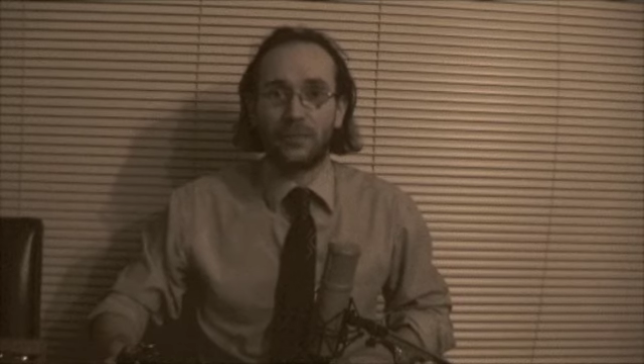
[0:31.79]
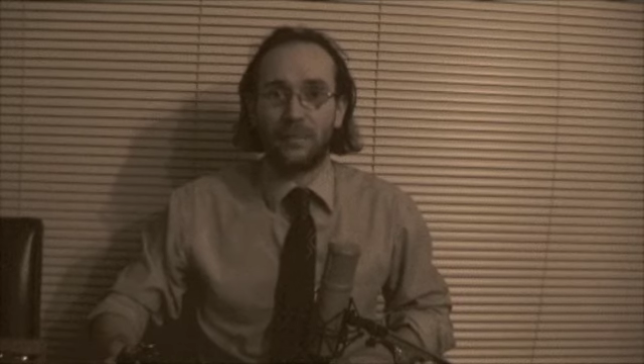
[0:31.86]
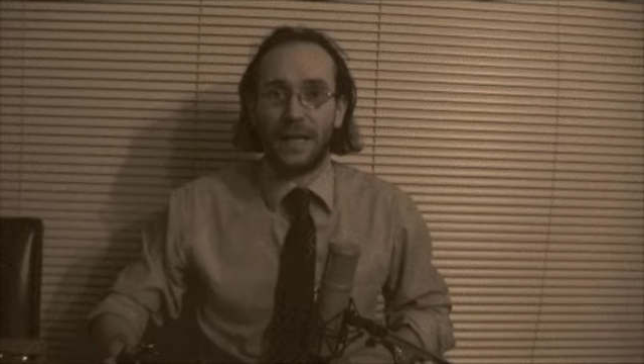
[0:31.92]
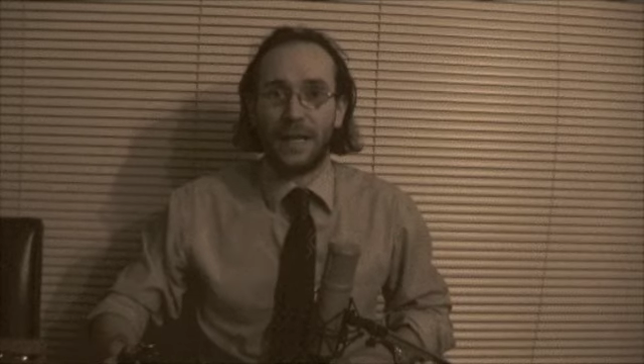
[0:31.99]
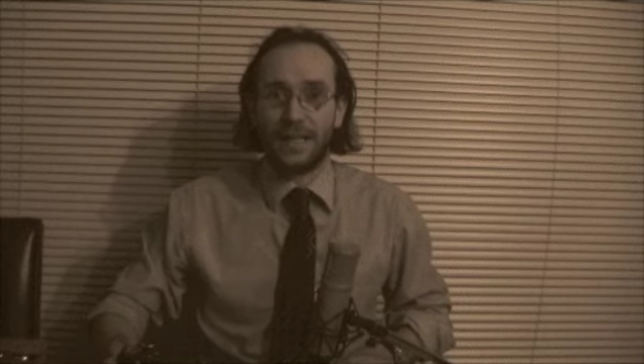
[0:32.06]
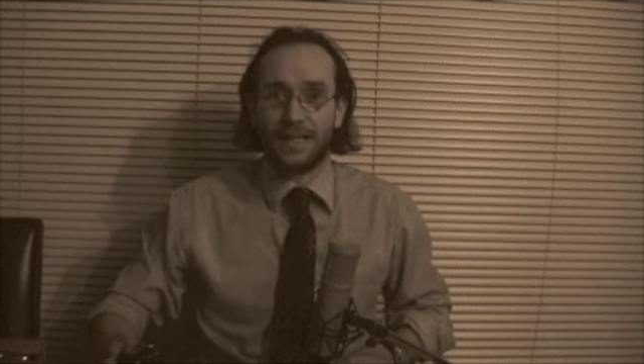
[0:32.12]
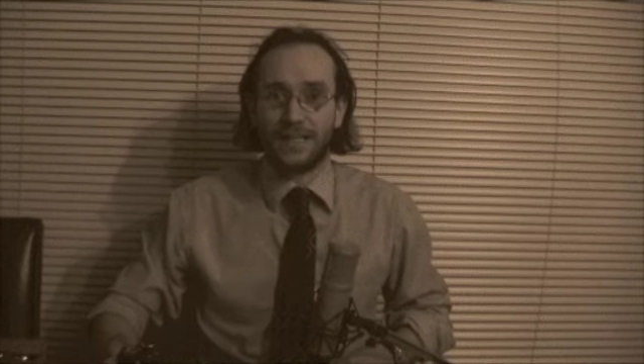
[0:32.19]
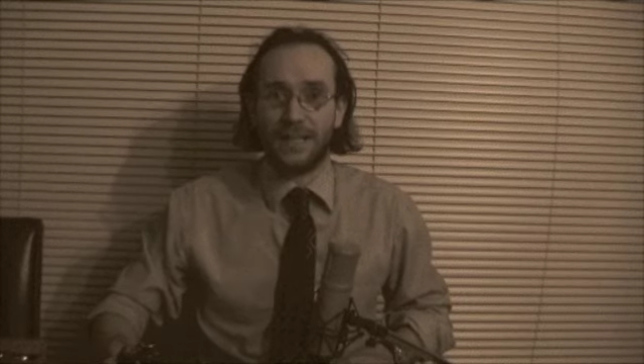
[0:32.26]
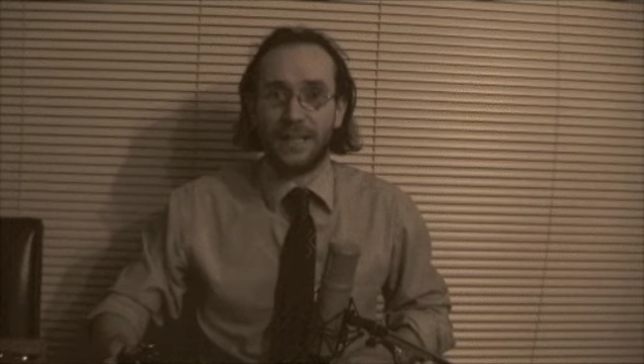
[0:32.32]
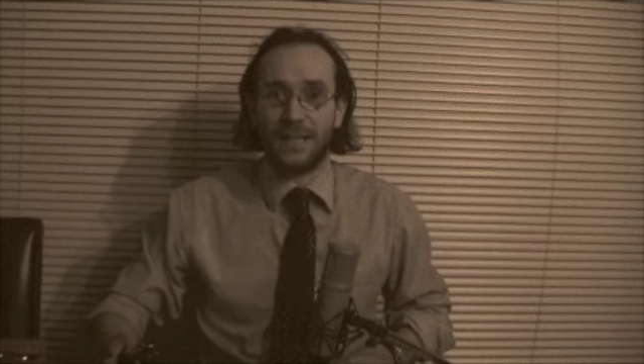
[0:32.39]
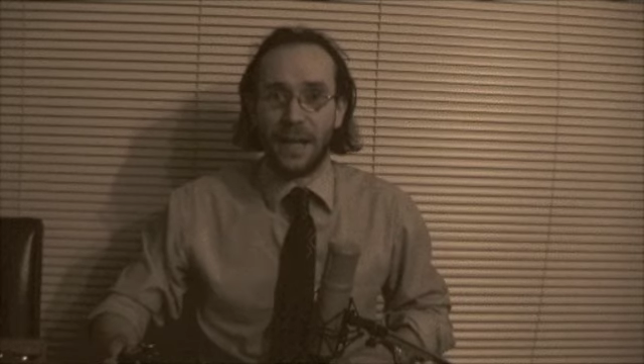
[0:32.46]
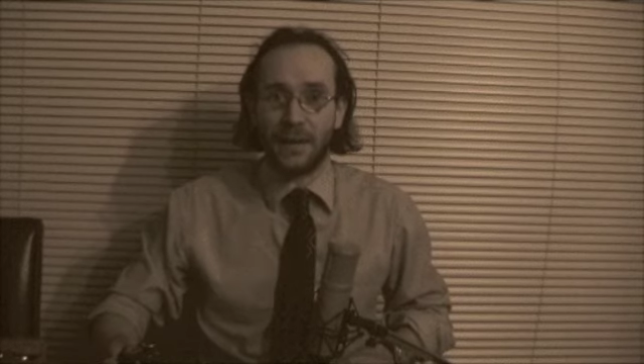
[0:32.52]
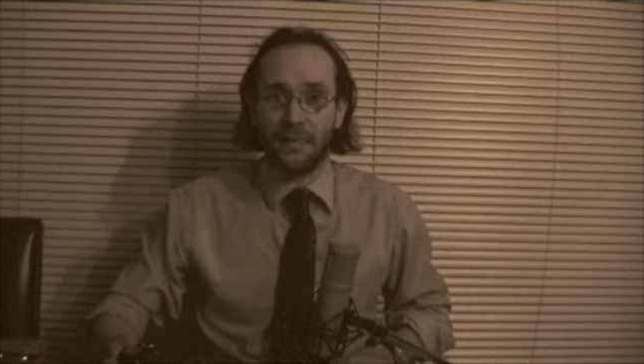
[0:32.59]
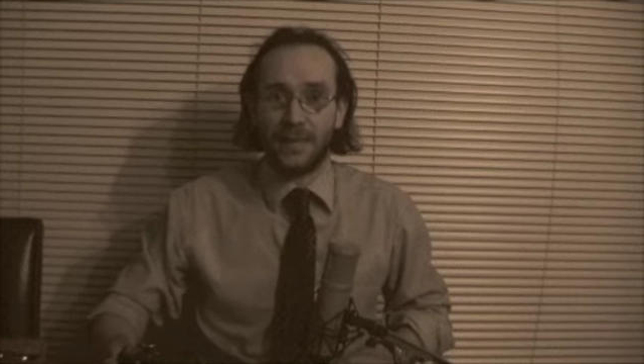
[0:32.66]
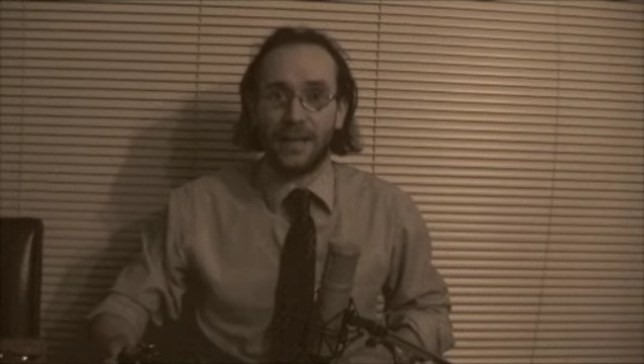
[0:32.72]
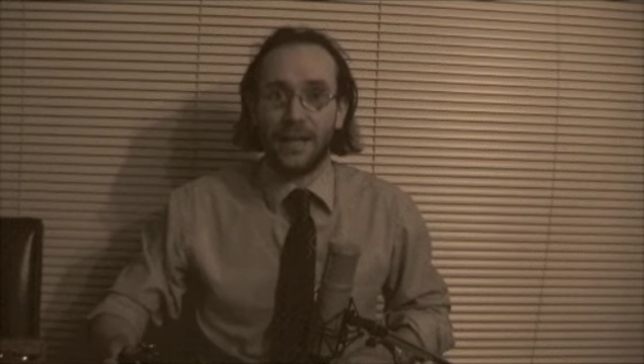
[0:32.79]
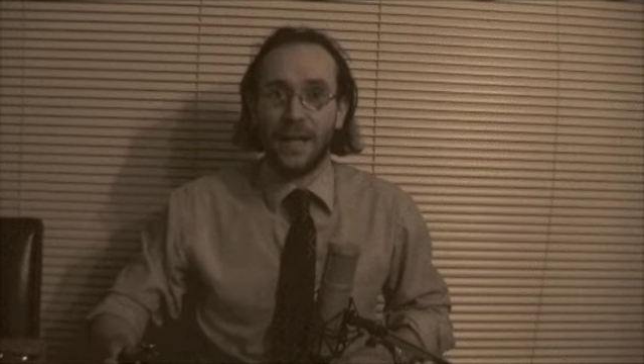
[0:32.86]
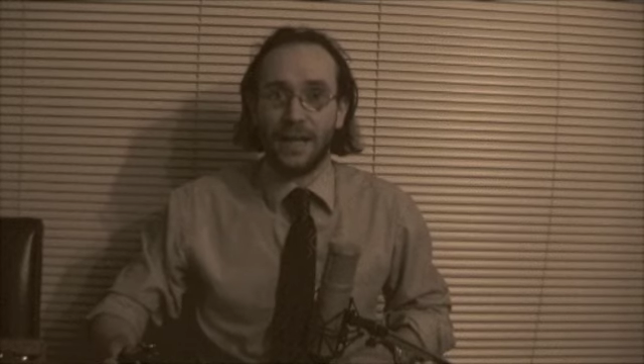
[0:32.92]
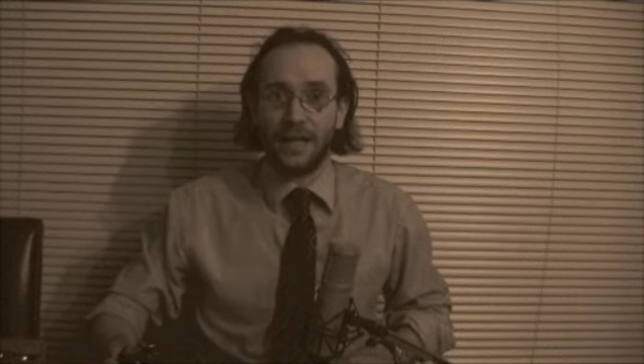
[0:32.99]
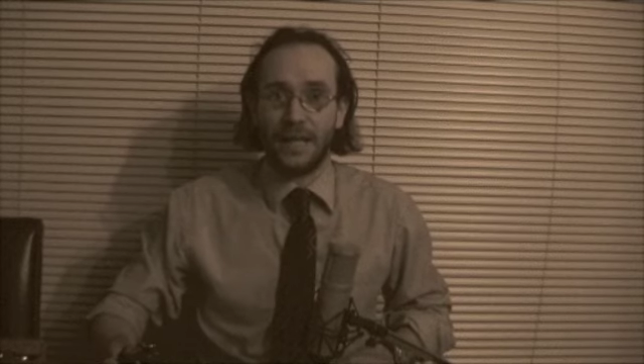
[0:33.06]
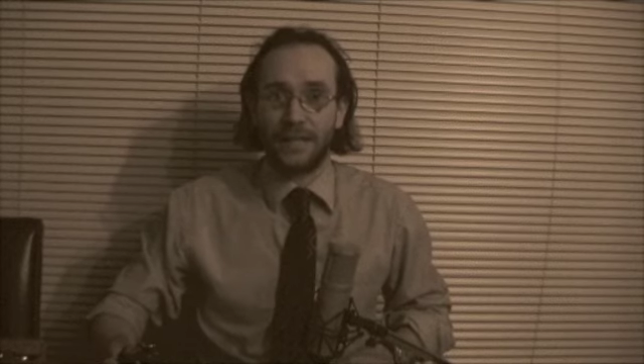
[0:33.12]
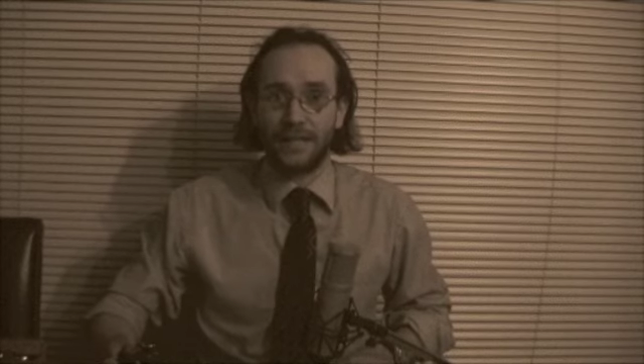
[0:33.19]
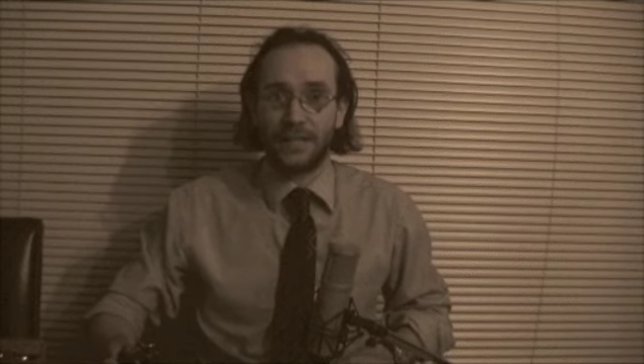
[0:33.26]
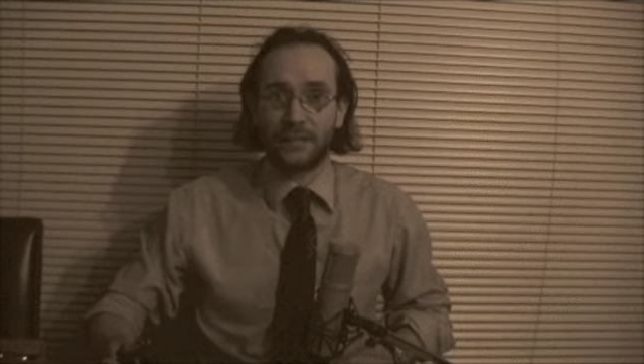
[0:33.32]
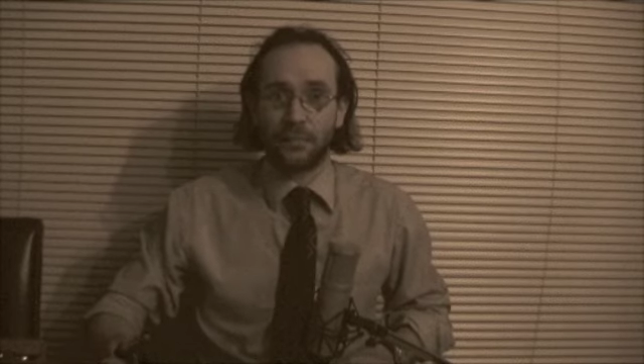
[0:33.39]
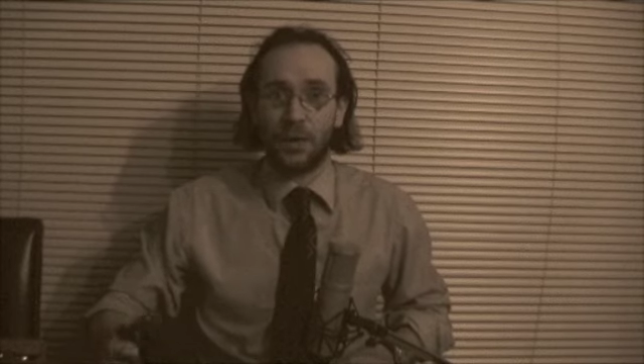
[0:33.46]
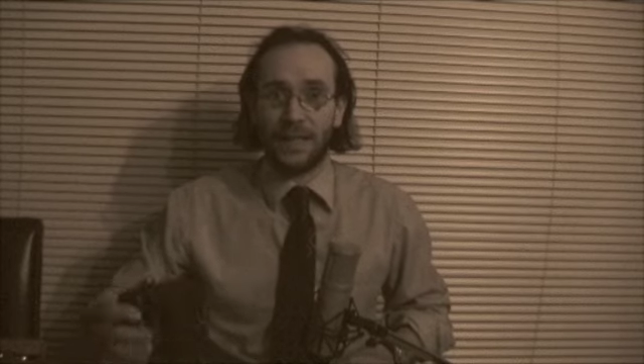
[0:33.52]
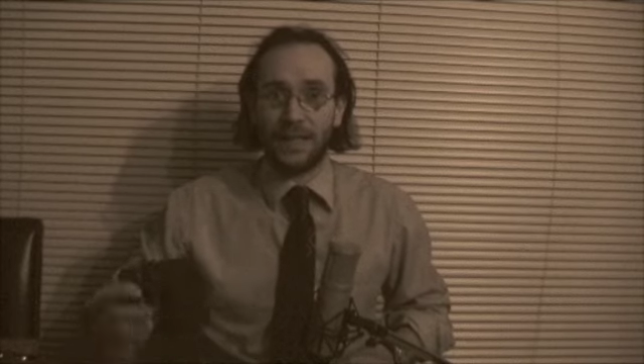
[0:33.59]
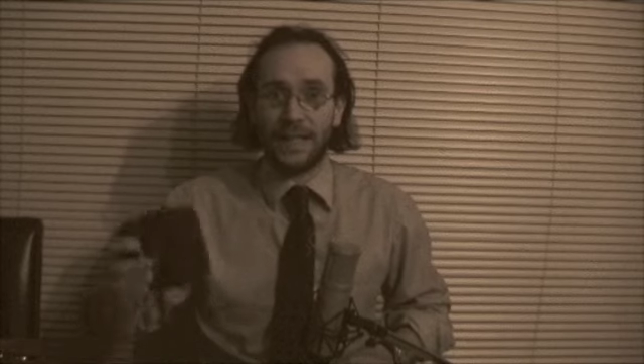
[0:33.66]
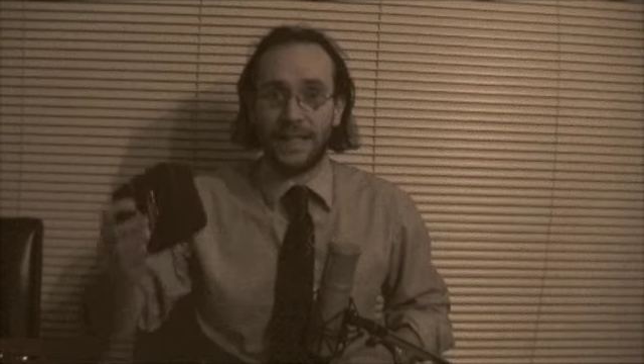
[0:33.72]
to buy a cine camera like this
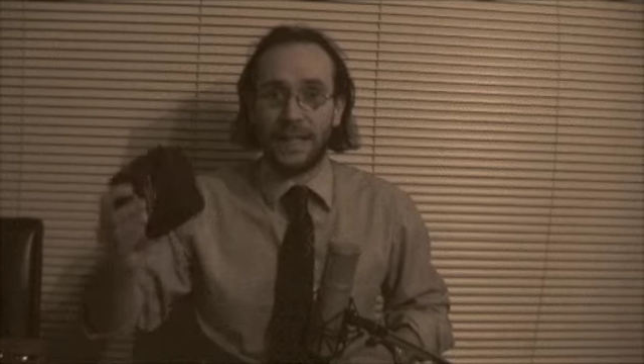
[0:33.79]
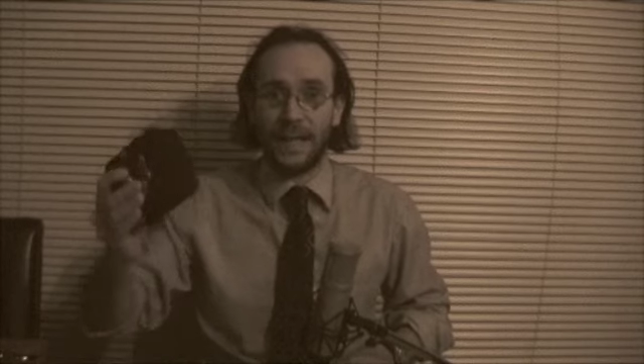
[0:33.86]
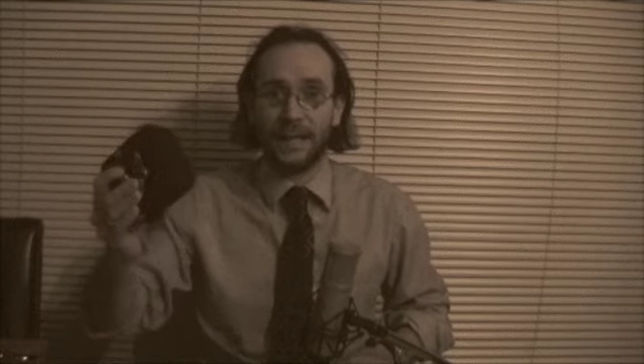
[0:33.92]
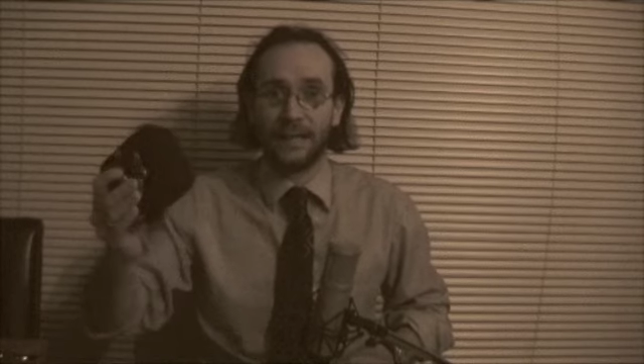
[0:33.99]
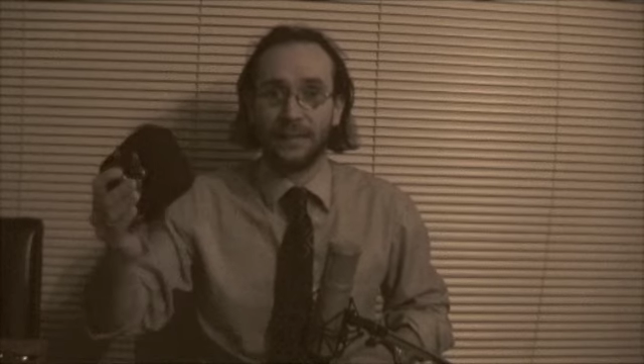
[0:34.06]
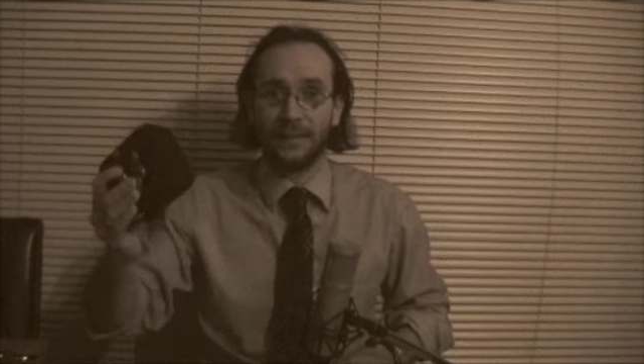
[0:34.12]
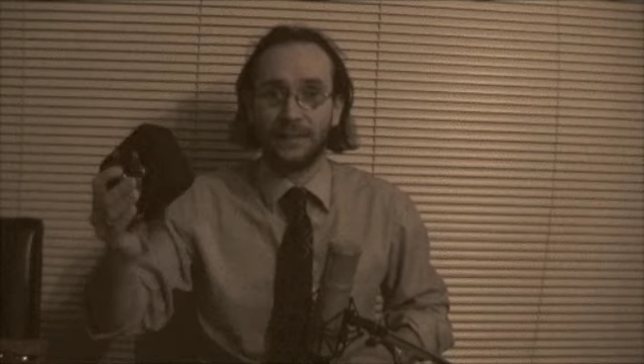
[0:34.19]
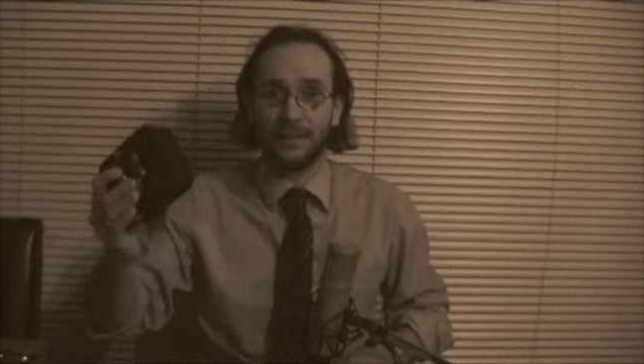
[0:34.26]
one here,